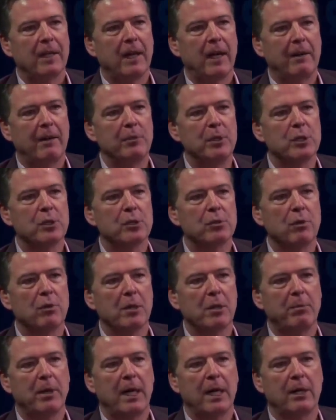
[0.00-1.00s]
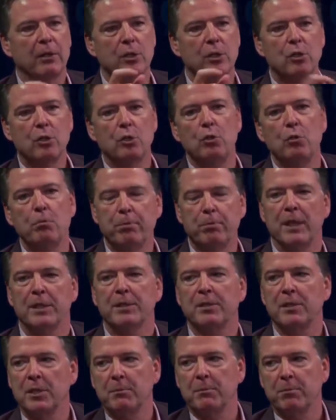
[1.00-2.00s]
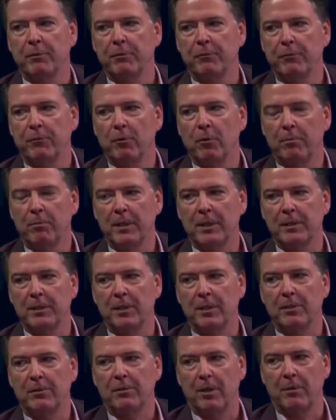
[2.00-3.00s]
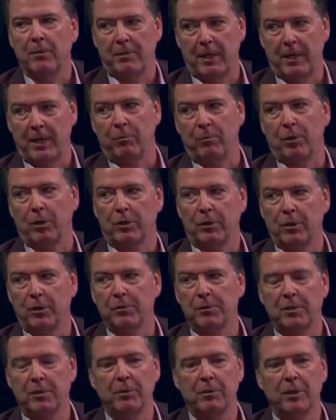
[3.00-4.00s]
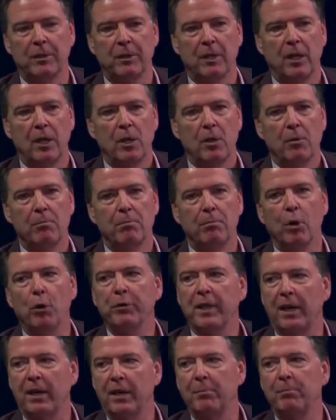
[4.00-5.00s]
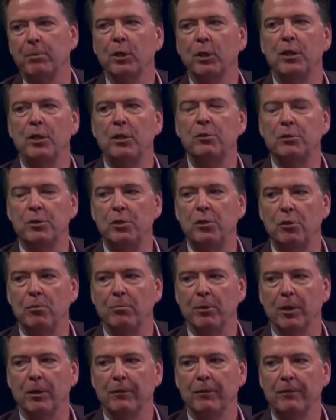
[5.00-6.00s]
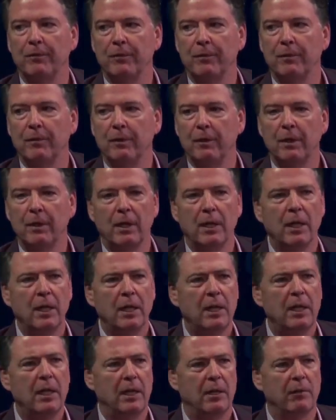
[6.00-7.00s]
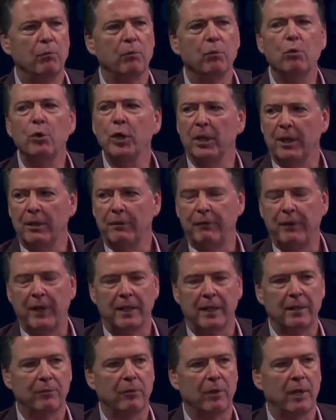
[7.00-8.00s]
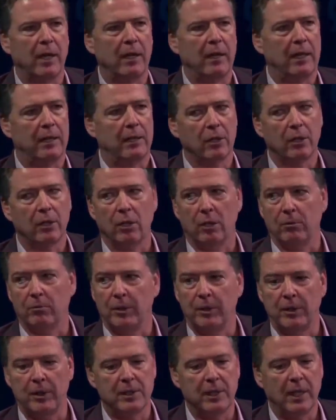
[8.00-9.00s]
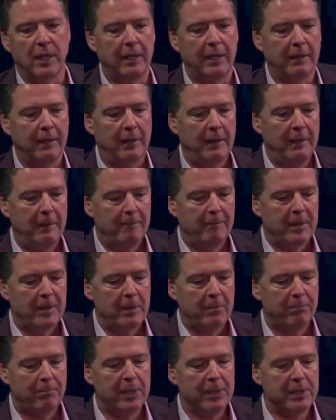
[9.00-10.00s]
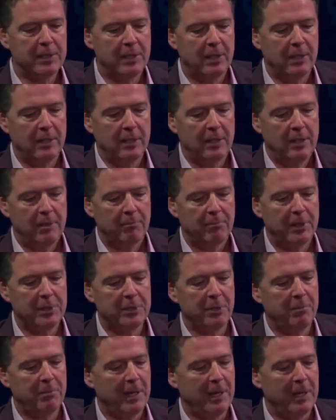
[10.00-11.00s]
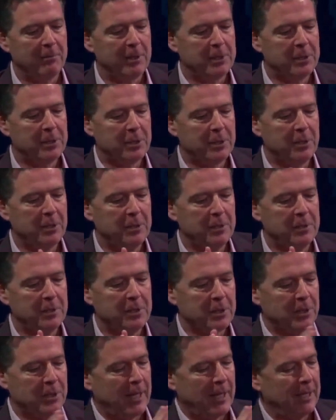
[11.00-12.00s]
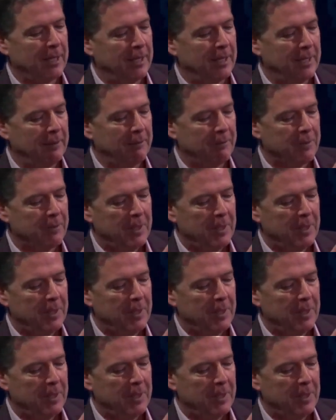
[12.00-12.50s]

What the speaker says: I've been struck by how the 2 presidents before President Trump that I worked closely with both had an ability to use humor in a really effective way, and the current one does not. President Obama turned slightly